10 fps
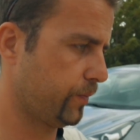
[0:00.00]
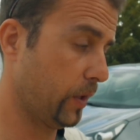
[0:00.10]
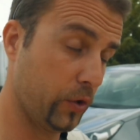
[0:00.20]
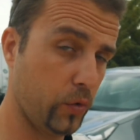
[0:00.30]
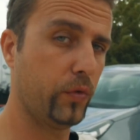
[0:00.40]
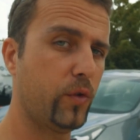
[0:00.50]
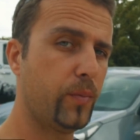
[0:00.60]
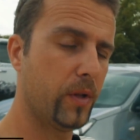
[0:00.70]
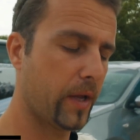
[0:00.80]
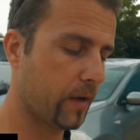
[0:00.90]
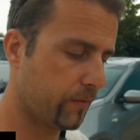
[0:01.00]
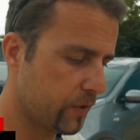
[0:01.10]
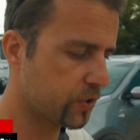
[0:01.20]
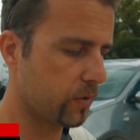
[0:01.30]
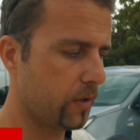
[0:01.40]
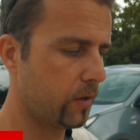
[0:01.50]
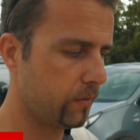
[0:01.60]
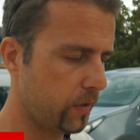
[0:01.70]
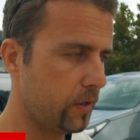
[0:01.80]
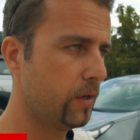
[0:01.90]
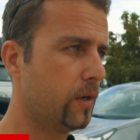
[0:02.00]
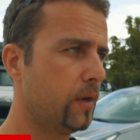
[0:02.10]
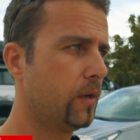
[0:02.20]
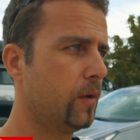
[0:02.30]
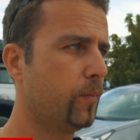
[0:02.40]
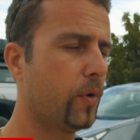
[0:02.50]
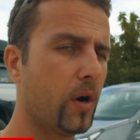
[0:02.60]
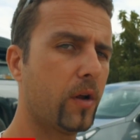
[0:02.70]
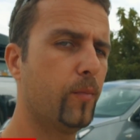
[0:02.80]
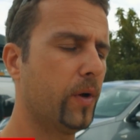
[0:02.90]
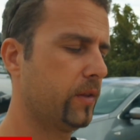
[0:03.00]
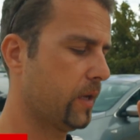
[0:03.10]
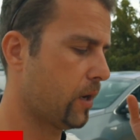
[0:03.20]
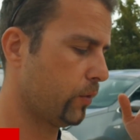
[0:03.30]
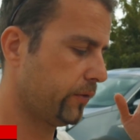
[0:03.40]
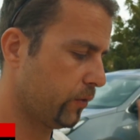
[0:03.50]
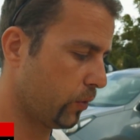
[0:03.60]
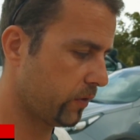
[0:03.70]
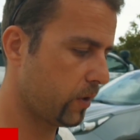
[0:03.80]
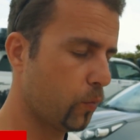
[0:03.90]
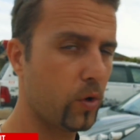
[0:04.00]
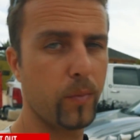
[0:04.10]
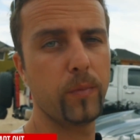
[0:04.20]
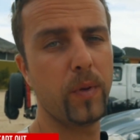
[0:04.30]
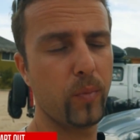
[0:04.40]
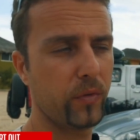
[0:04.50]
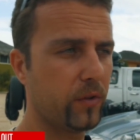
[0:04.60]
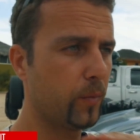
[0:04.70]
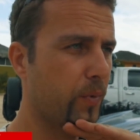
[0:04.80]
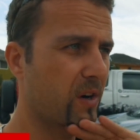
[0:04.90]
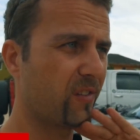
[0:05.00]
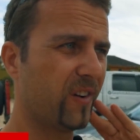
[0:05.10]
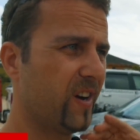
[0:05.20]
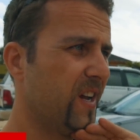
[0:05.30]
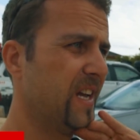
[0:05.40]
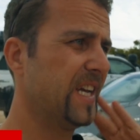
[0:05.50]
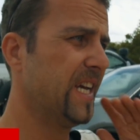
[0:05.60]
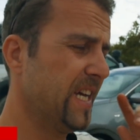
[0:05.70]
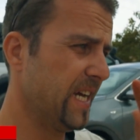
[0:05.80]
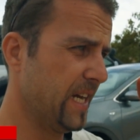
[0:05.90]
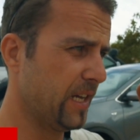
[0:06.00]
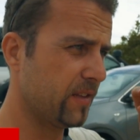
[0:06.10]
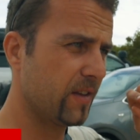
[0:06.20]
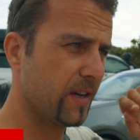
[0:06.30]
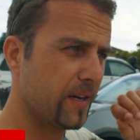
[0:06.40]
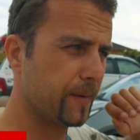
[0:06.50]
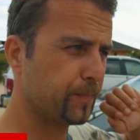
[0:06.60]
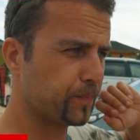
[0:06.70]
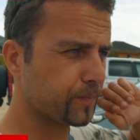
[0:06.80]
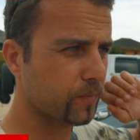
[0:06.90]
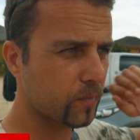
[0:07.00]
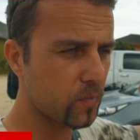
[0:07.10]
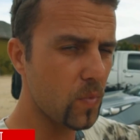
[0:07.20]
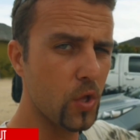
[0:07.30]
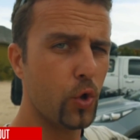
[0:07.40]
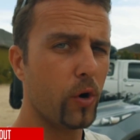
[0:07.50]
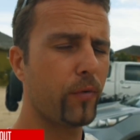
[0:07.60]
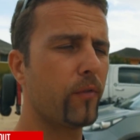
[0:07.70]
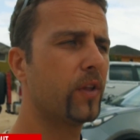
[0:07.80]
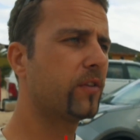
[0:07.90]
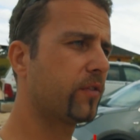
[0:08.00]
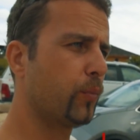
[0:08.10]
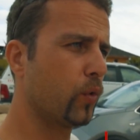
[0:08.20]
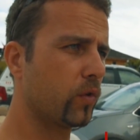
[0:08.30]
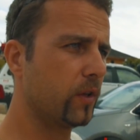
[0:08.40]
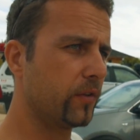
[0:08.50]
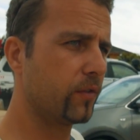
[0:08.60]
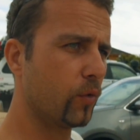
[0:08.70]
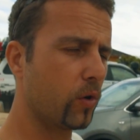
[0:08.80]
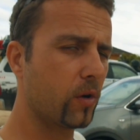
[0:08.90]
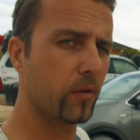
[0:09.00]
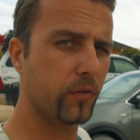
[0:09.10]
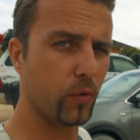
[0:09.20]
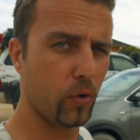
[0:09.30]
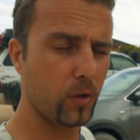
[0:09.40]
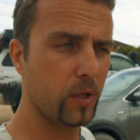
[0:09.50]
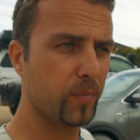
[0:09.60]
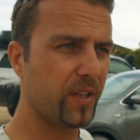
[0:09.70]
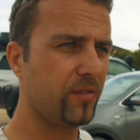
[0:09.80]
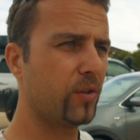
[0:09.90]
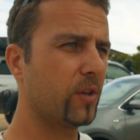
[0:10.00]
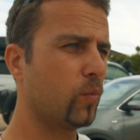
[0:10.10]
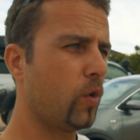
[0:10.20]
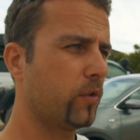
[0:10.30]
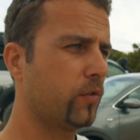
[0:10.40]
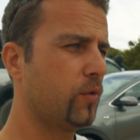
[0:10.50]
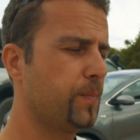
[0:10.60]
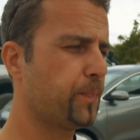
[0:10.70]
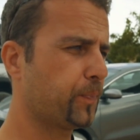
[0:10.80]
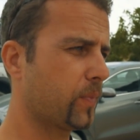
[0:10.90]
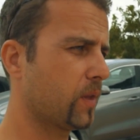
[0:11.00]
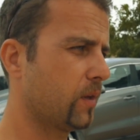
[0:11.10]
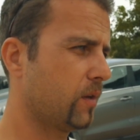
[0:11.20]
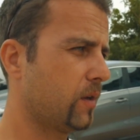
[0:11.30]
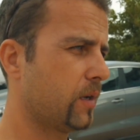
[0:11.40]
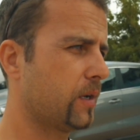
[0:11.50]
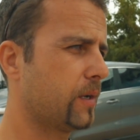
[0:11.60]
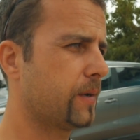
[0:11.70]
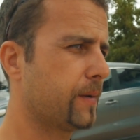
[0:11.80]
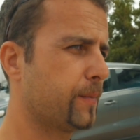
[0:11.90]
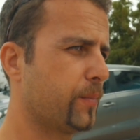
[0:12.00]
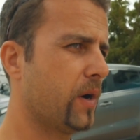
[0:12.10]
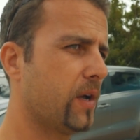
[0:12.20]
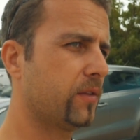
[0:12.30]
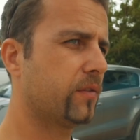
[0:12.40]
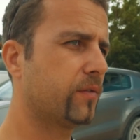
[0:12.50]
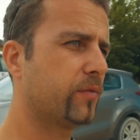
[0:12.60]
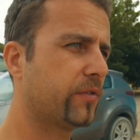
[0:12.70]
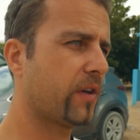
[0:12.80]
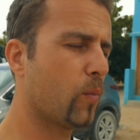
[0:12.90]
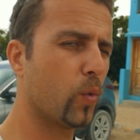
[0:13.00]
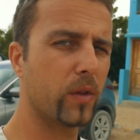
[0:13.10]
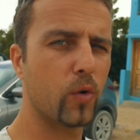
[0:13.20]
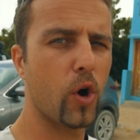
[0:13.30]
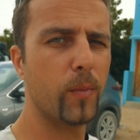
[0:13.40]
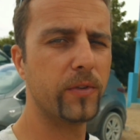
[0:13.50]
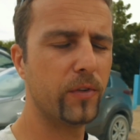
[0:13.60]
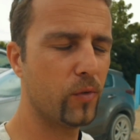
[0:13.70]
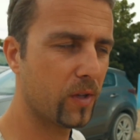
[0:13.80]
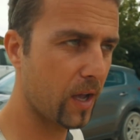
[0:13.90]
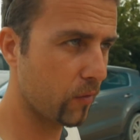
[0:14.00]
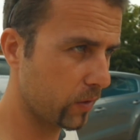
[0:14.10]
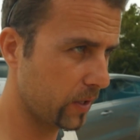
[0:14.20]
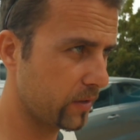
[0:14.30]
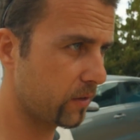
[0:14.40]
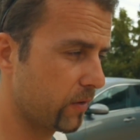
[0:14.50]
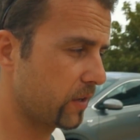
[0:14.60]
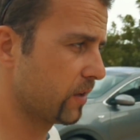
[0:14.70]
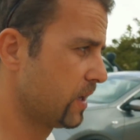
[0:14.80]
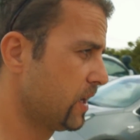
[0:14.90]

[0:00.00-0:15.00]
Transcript: it used to be like official RV park, but now it's not anymore, but people still park there. And north of it, supposedly a snorkeling place you can walk to. But someone commented on iOverlander that,